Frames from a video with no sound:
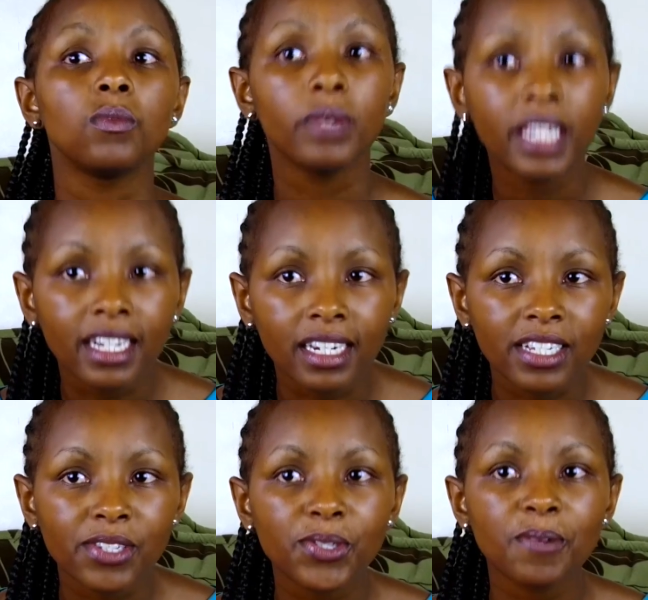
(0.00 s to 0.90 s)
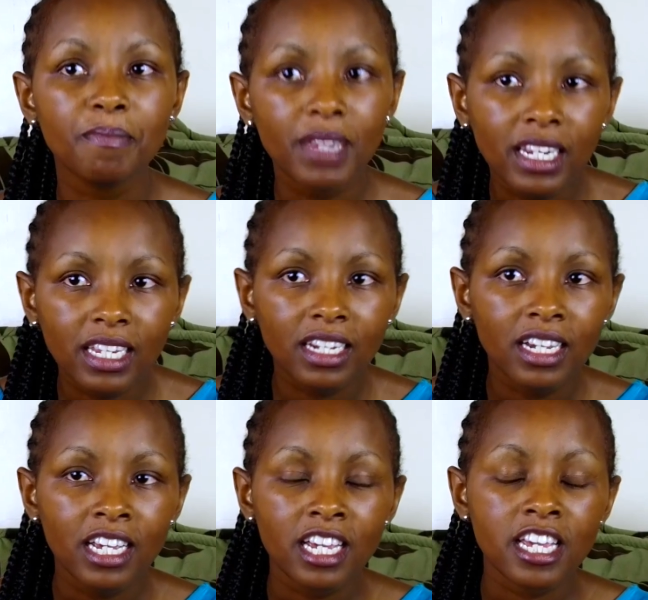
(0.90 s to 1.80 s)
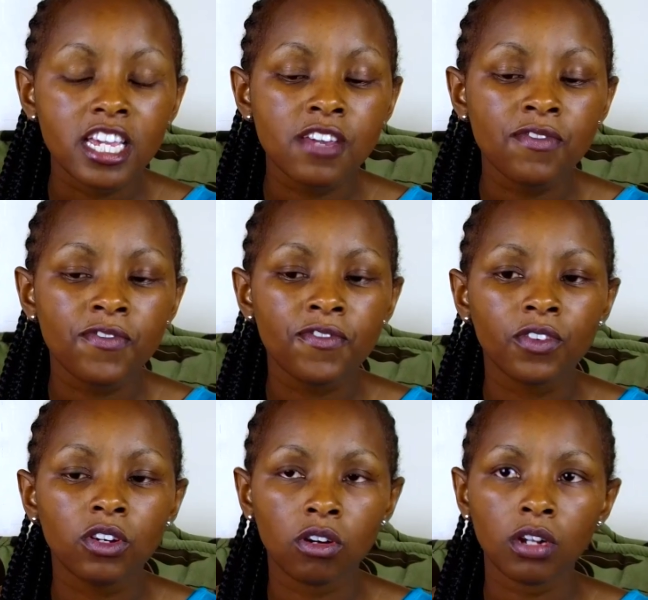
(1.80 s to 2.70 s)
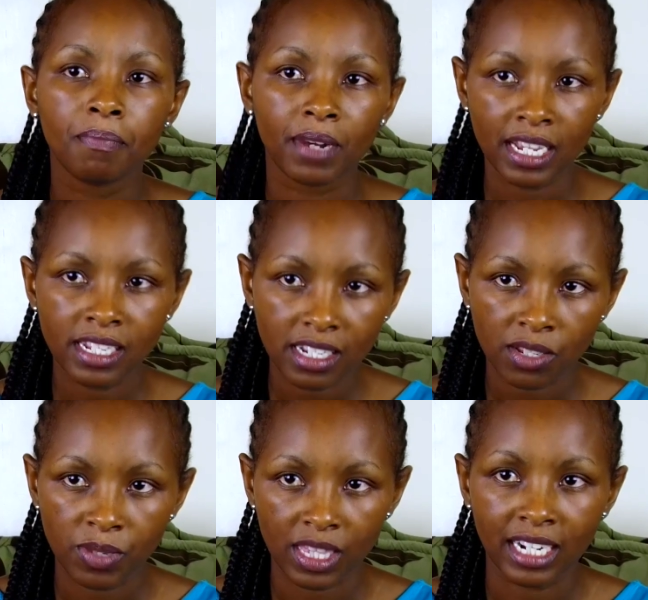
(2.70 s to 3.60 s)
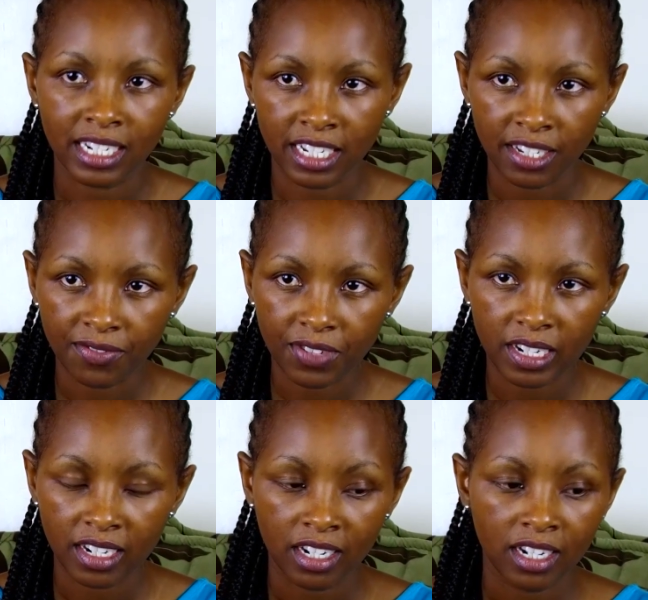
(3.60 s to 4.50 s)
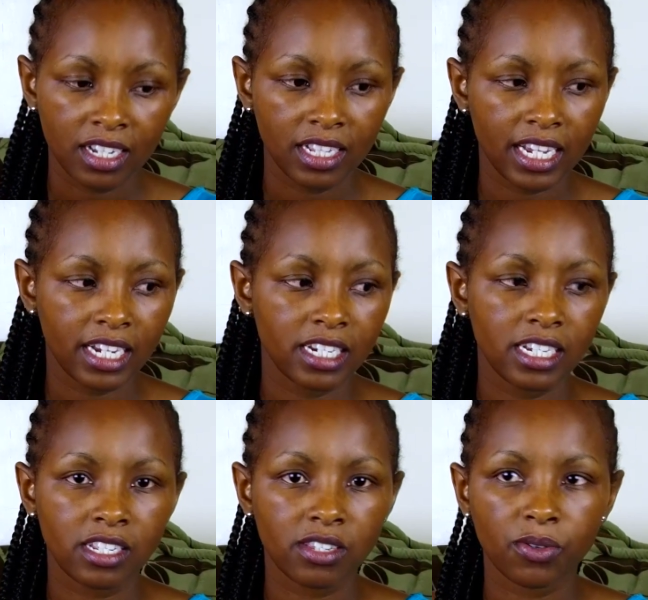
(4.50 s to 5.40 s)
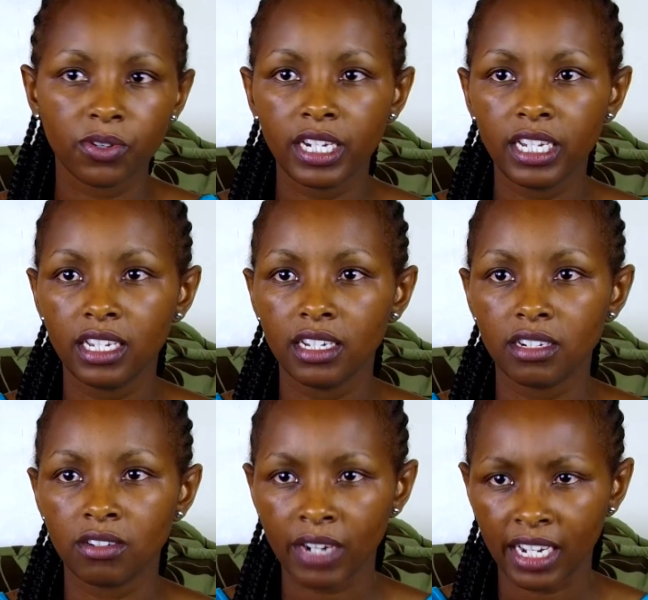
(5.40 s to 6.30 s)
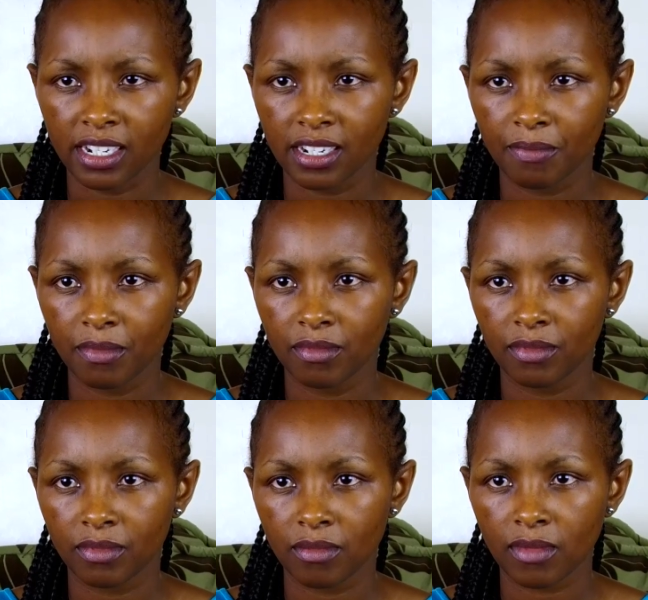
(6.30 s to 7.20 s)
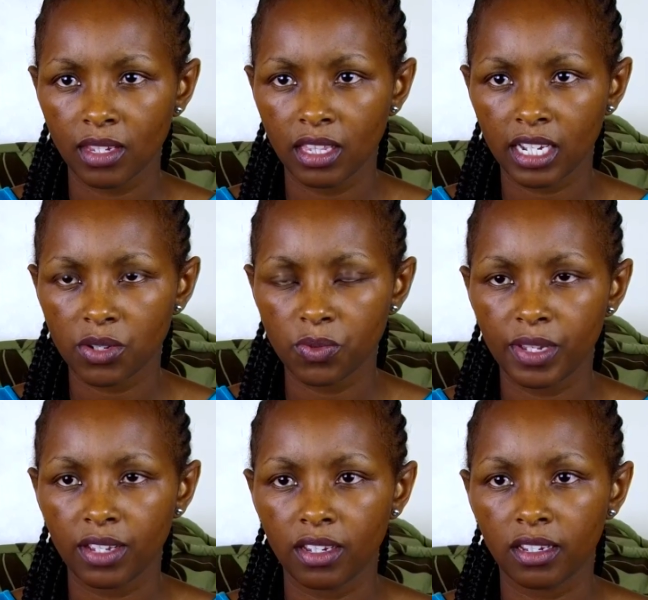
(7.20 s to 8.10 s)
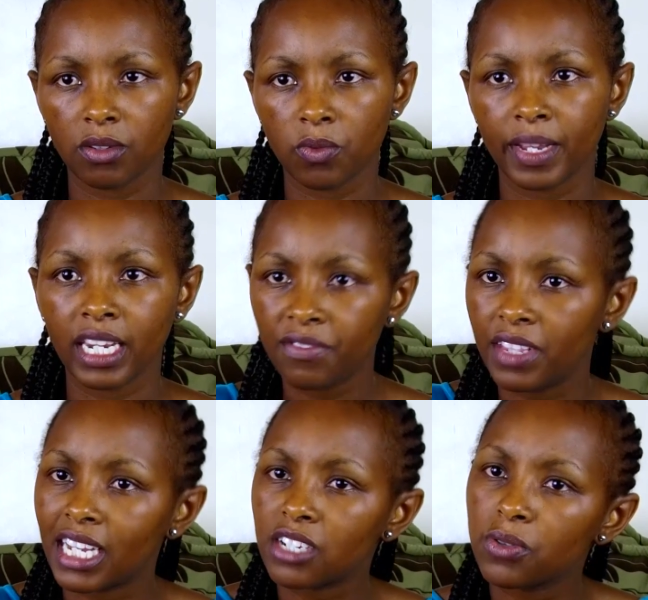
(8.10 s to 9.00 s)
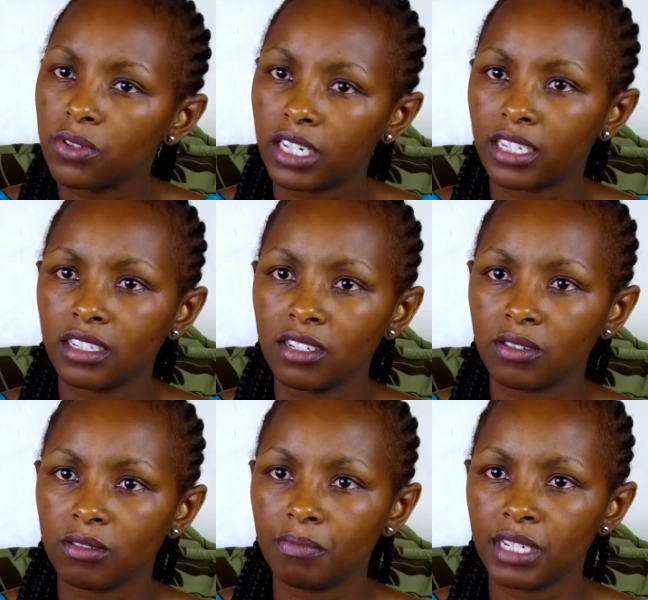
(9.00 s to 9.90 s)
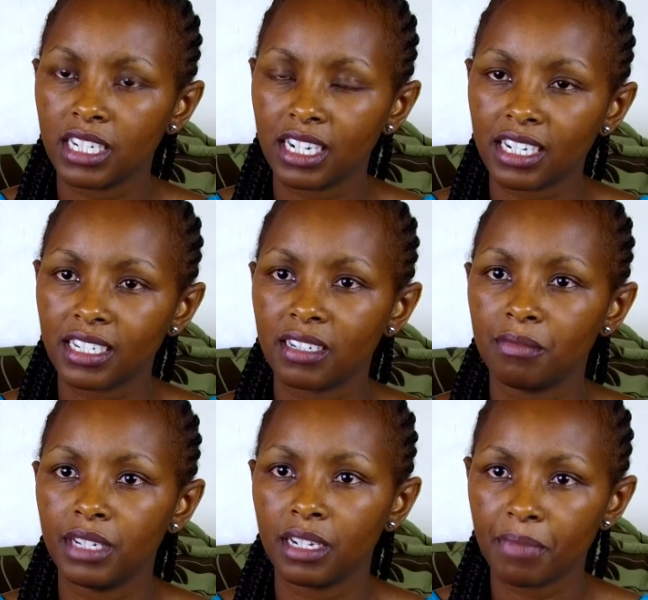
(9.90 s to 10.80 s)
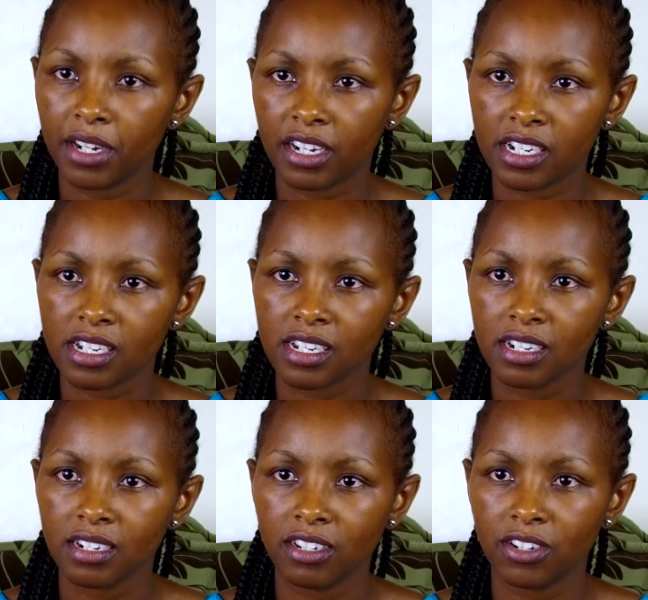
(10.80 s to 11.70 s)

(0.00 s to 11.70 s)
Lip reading: willingly. So meaning, if God blessed us with that gift, then it's only right that we live in that calling, being a guardian, being a parent,